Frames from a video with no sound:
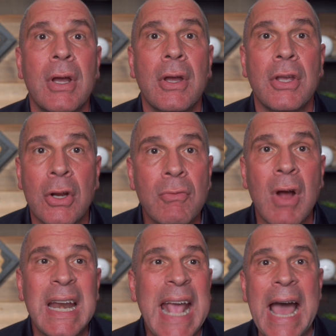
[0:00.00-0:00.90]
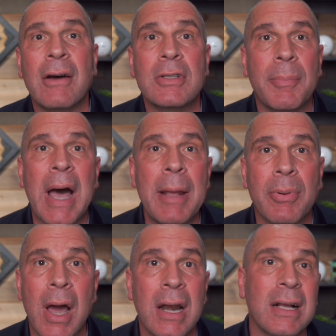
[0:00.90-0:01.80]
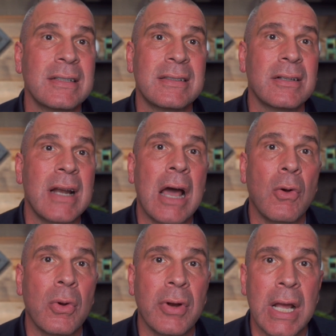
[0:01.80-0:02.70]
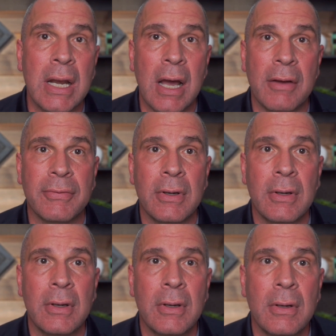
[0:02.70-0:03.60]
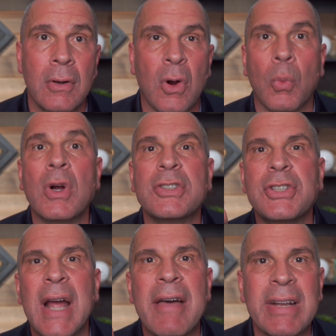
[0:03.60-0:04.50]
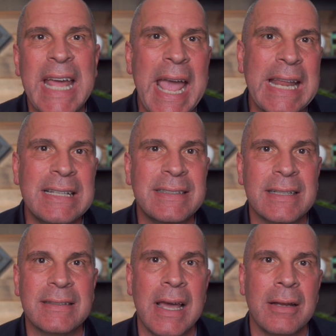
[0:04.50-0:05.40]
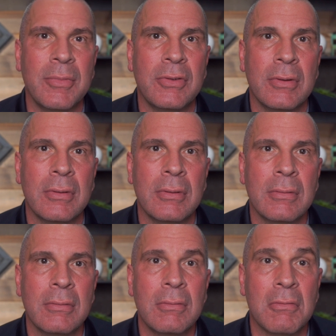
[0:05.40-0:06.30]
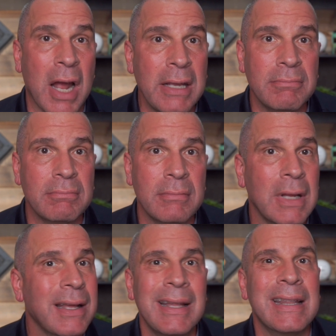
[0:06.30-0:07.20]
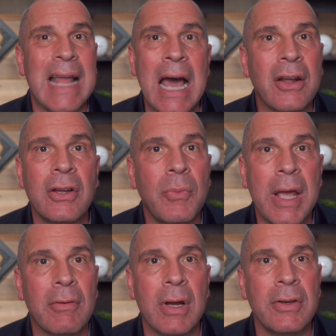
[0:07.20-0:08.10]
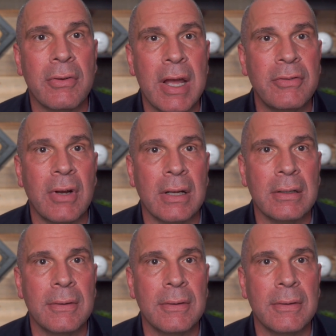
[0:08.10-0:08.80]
you're running out to buy product because they're not ordering enough. Or worse, you're having to 86 items, right? Not a good way to run your restaurant.